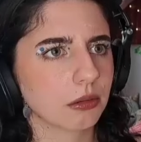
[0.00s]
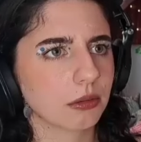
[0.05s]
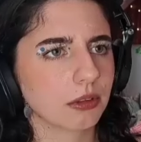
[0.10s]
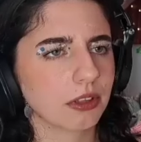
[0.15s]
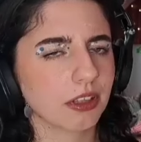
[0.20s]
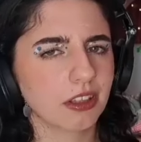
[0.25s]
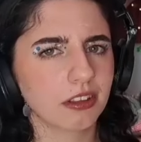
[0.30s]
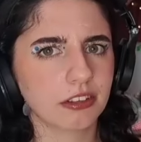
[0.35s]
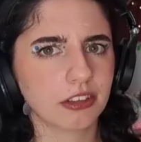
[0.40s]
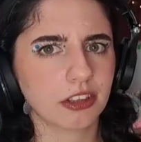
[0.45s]
Well,
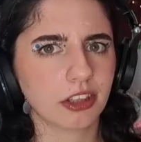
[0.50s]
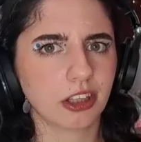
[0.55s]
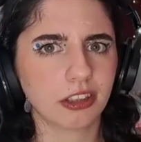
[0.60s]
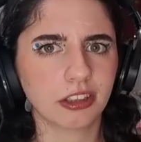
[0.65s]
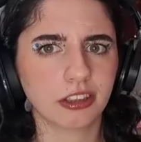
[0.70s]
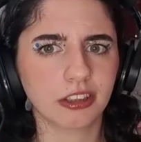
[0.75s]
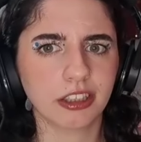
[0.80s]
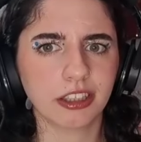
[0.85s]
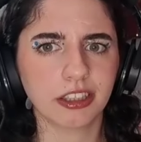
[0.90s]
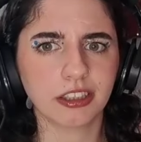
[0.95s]
that
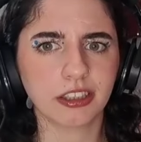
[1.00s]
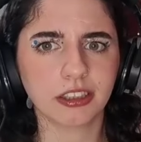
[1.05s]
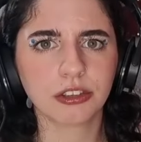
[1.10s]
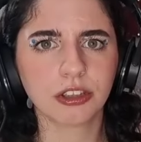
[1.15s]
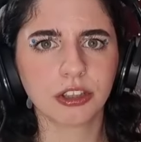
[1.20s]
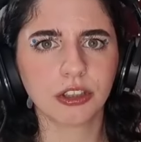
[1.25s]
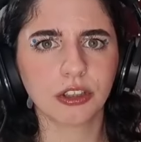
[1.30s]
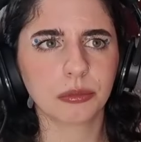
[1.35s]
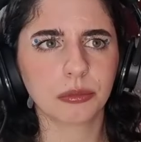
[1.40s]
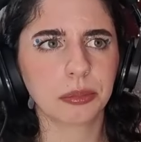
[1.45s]
suddenly
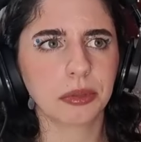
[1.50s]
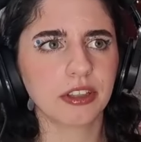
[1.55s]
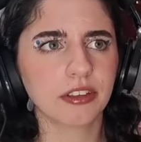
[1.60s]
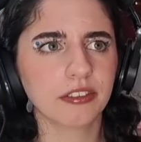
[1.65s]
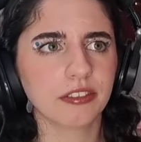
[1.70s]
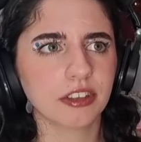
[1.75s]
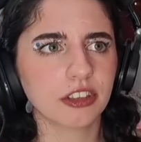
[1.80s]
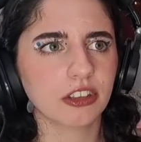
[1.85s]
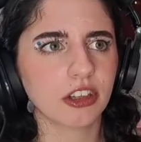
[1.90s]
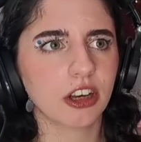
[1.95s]
took a bit
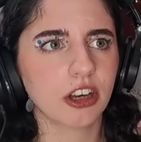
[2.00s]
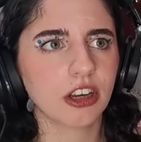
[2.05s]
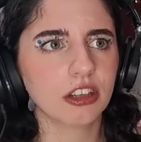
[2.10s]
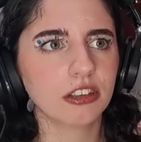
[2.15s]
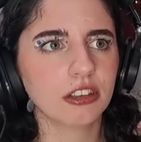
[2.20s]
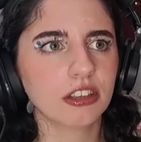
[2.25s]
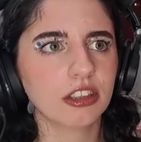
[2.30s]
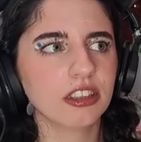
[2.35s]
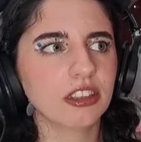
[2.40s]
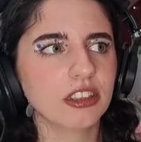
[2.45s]
of a
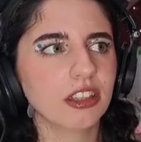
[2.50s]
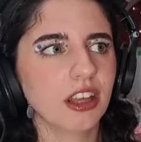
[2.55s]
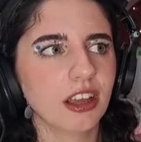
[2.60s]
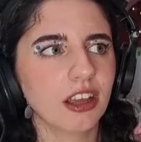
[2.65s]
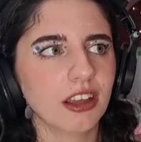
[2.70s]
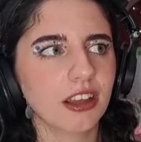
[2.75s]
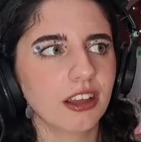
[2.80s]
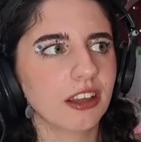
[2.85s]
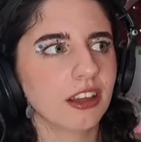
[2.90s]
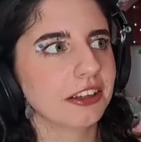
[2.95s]
turn, didn't
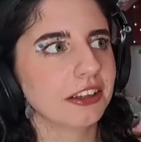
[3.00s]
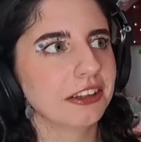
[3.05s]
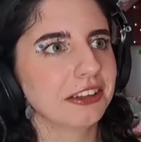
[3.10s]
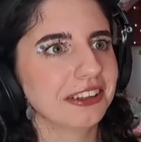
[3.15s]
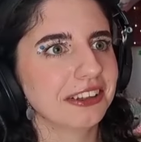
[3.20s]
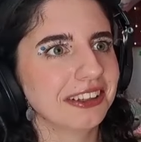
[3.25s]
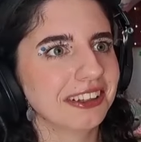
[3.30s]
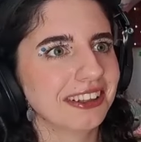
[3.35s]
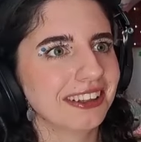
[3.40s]
it?